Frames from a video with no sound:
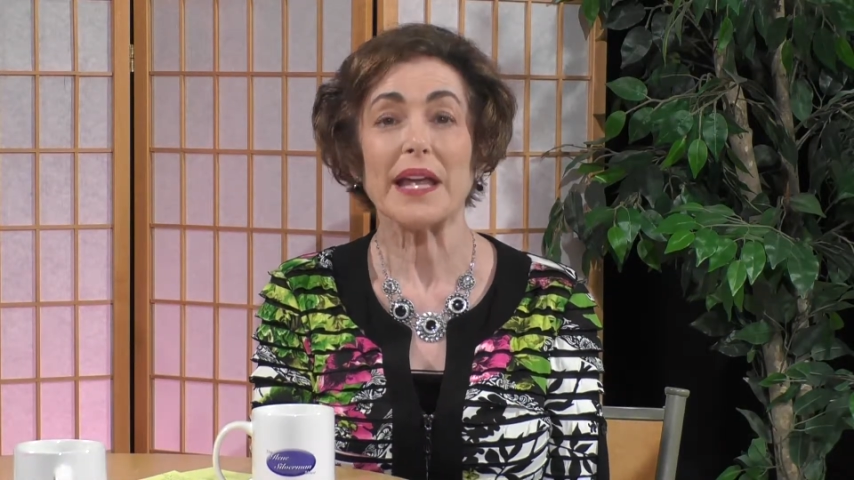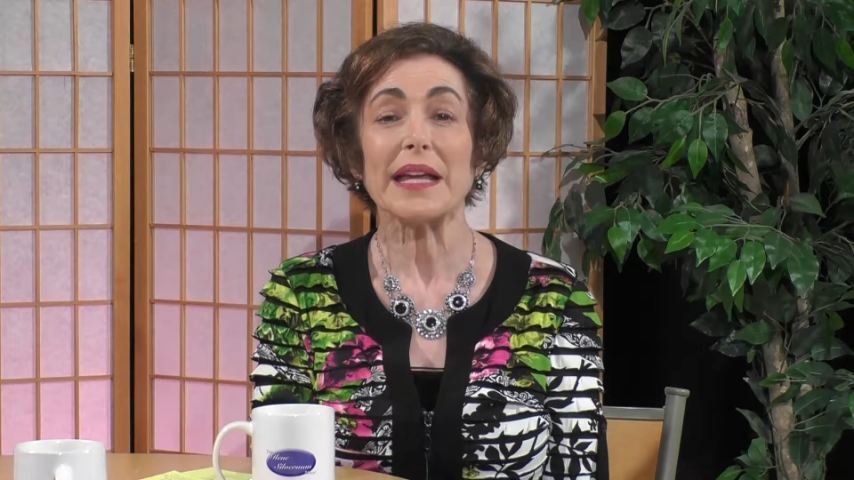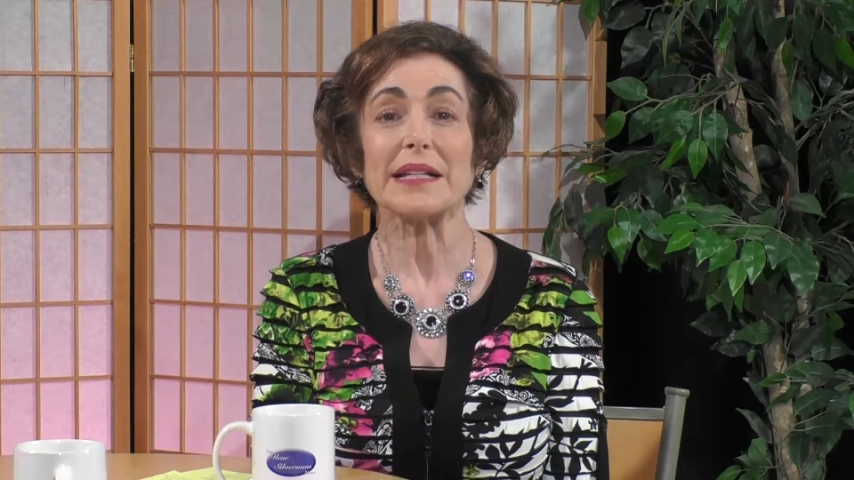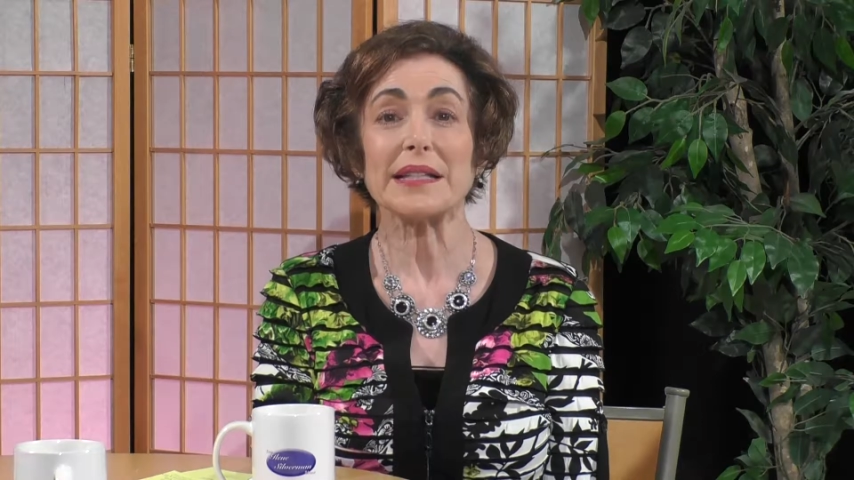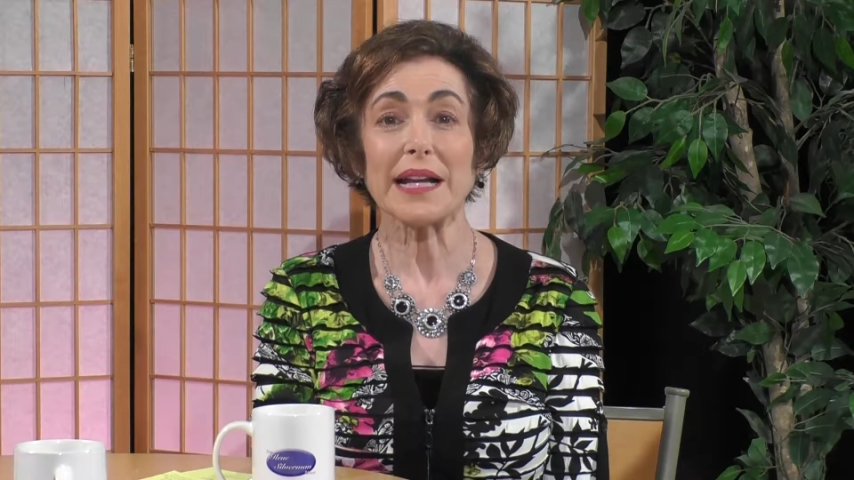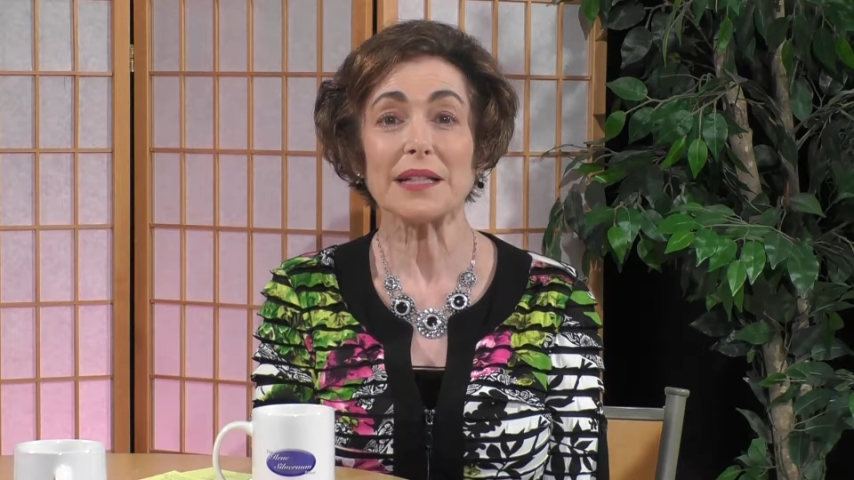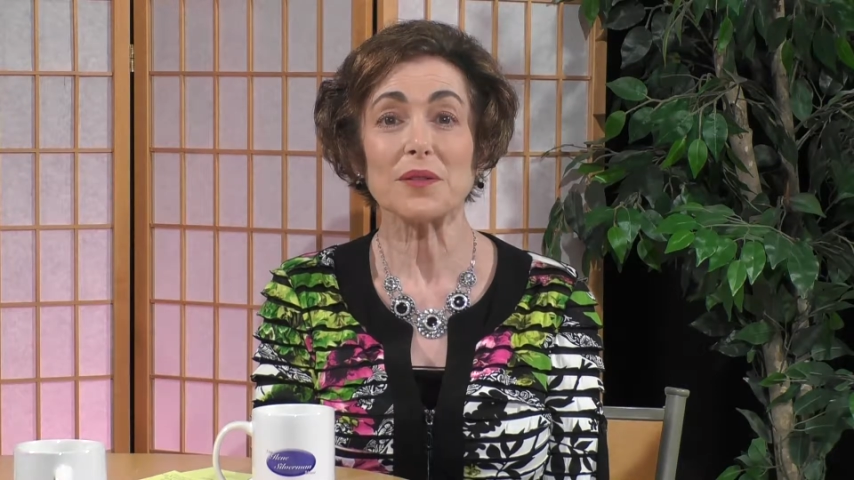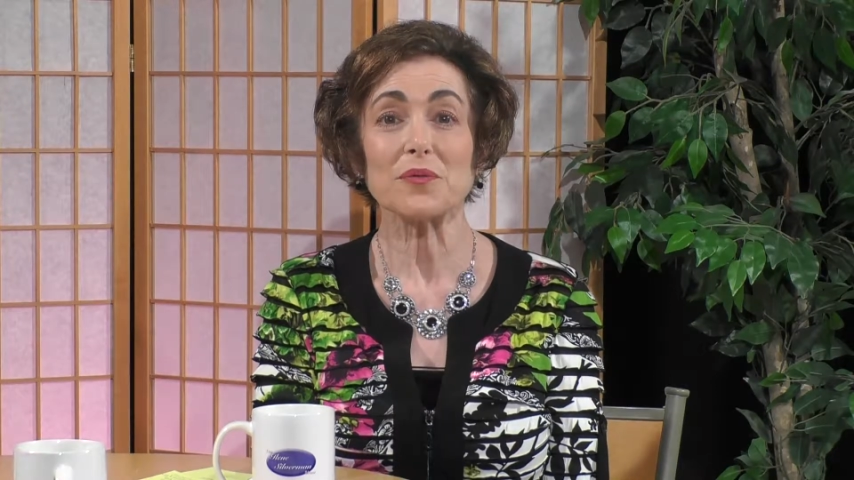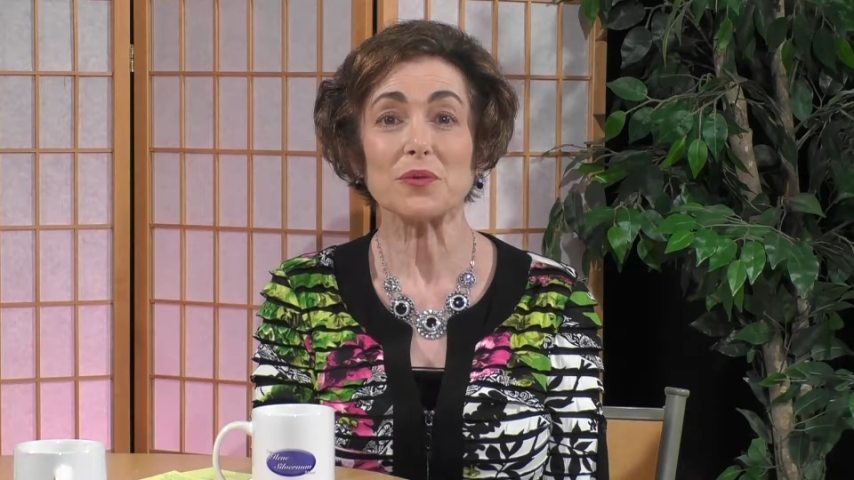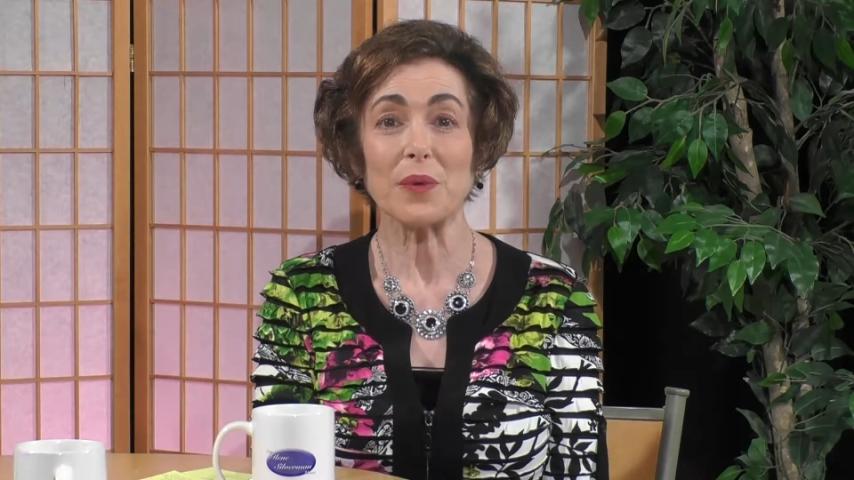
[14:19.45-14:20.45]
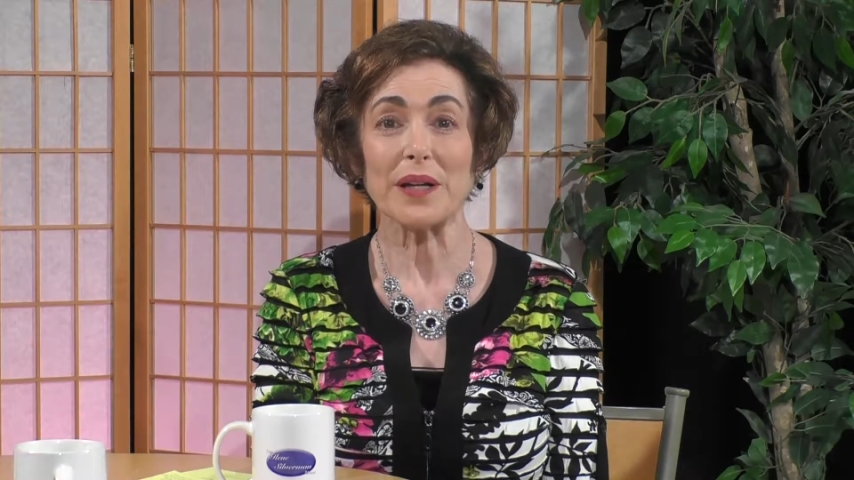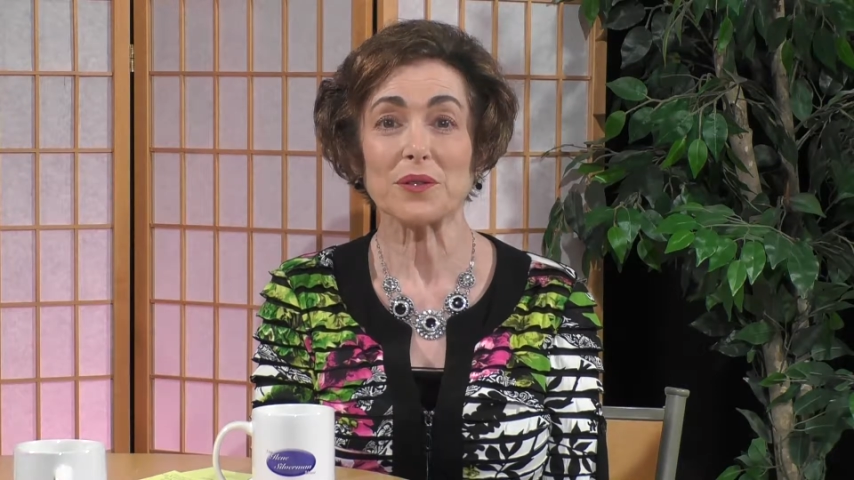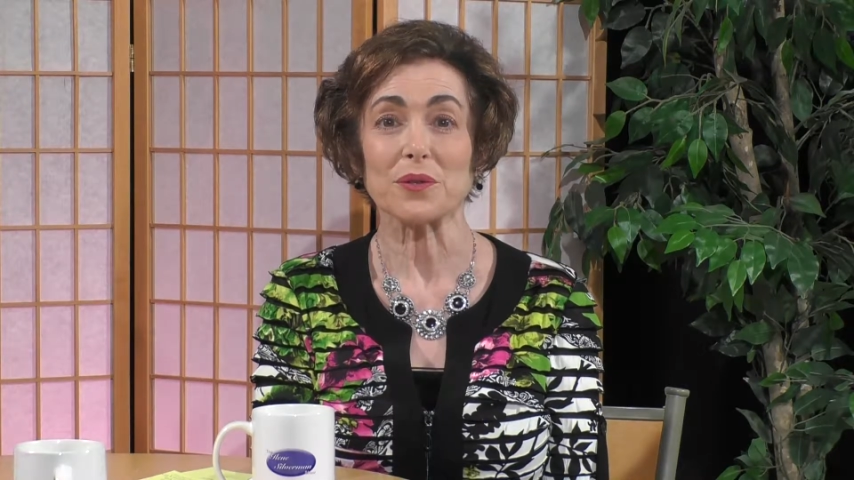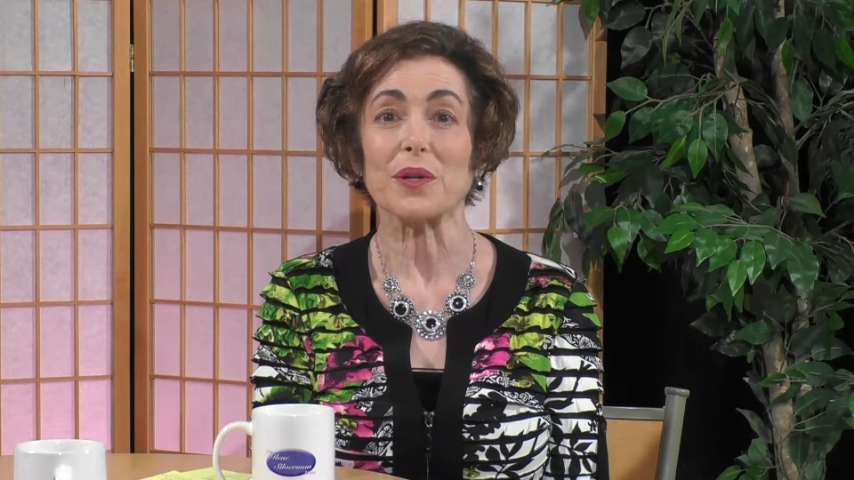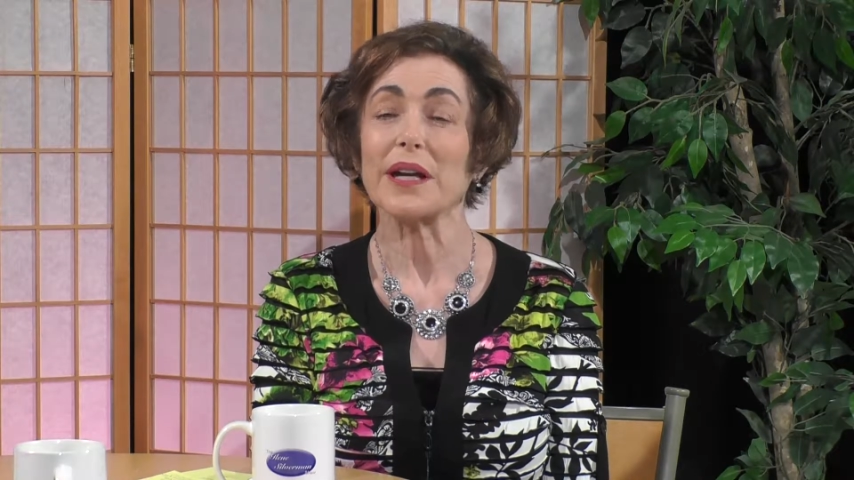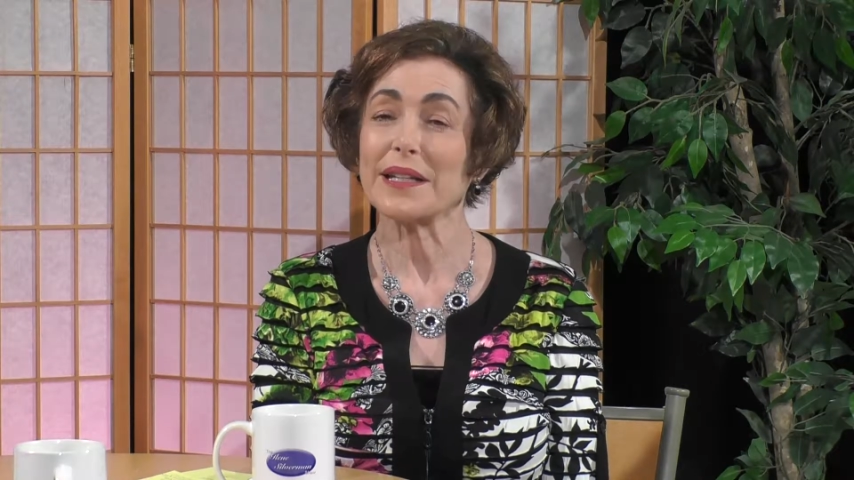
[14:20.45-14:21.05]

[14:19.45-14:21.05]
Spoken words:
Executive Director,